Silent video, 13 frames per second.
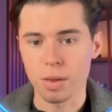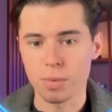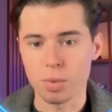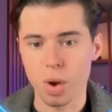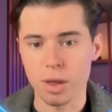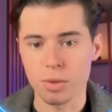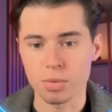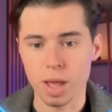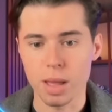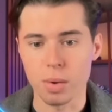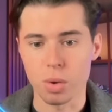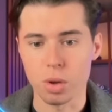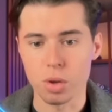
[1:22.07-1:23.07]
On the right
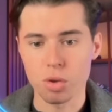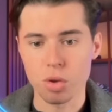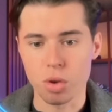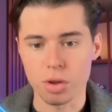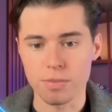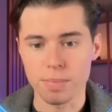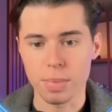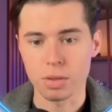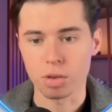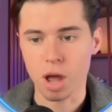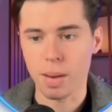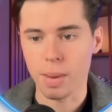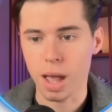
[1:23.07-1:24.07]
side, you can choose from the
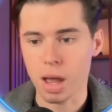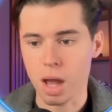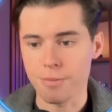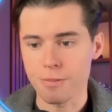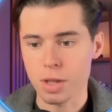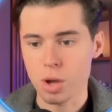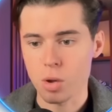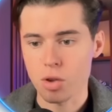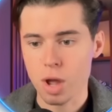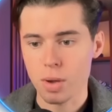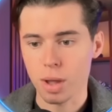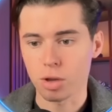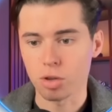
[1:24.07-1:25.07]
top A I video
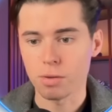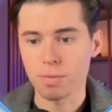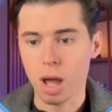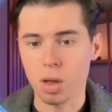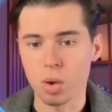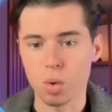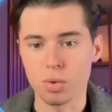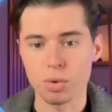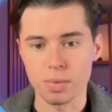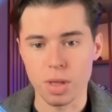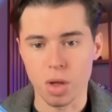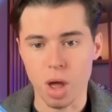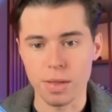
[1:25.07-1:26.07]
generation models.
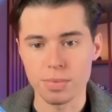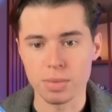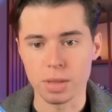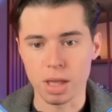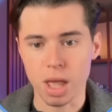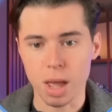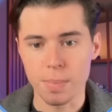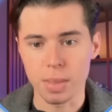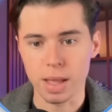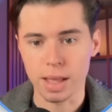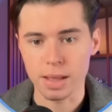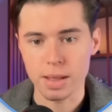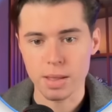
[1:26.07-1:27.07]
They're constantly
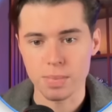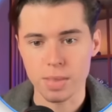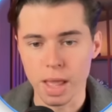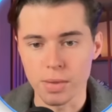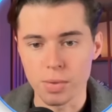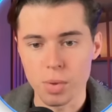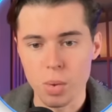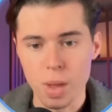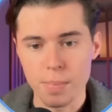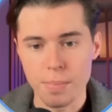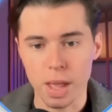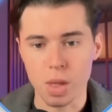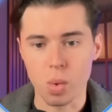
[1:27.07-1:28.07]
updating these as new
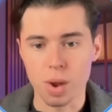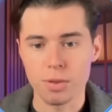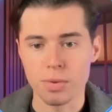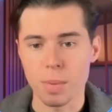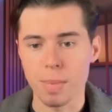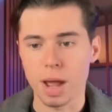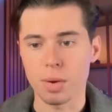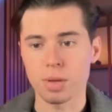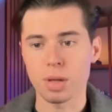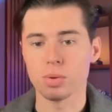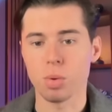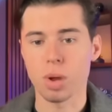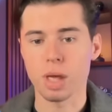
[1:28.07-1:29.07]
and better ones come out,
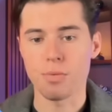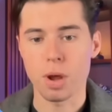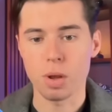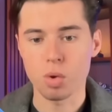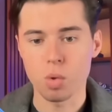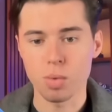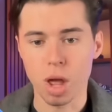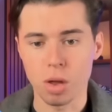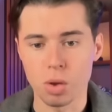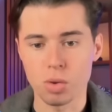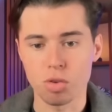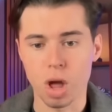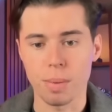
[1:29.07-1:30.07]
so whenever a new
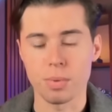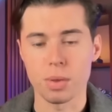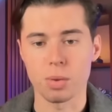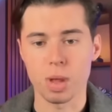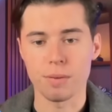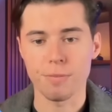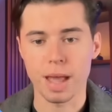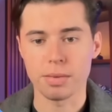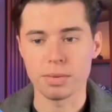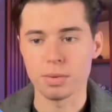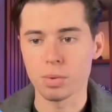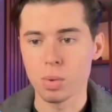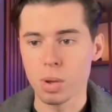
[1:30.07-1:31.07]
model drops, you'll have
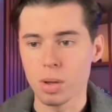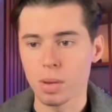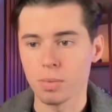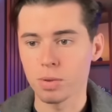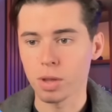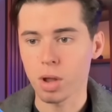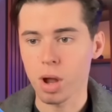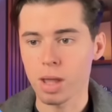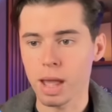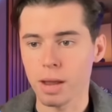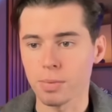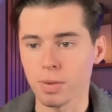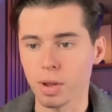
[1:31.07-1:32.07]
access to it inside
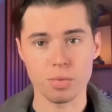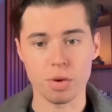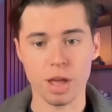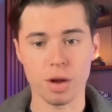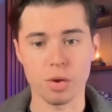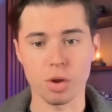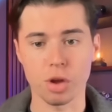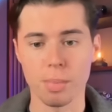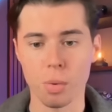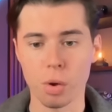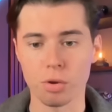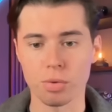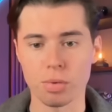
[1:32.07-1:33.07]
Arcads. For now, I'm
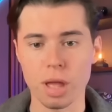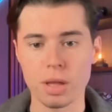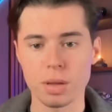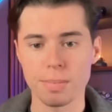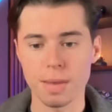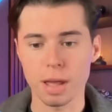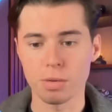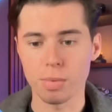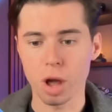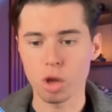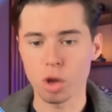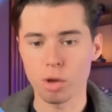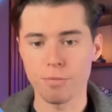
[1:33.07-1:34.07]
going to select the best
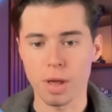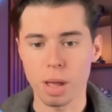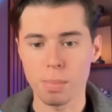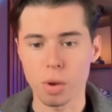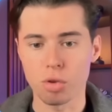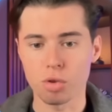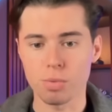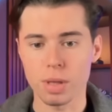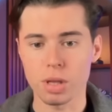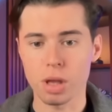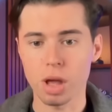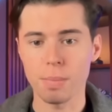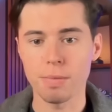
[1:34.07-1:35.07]
model available to
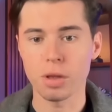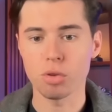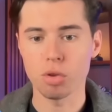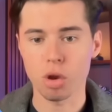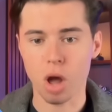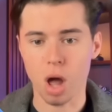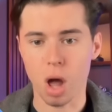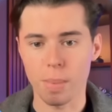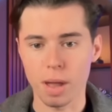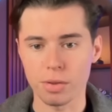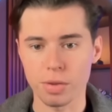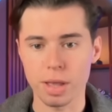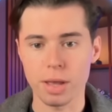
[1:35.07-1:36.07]
me and make sure all
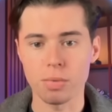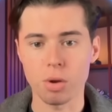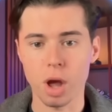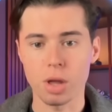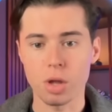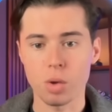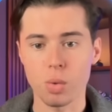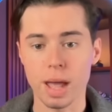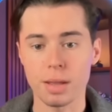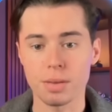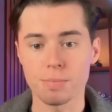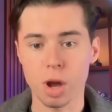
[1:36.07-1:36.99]
my settings are correct.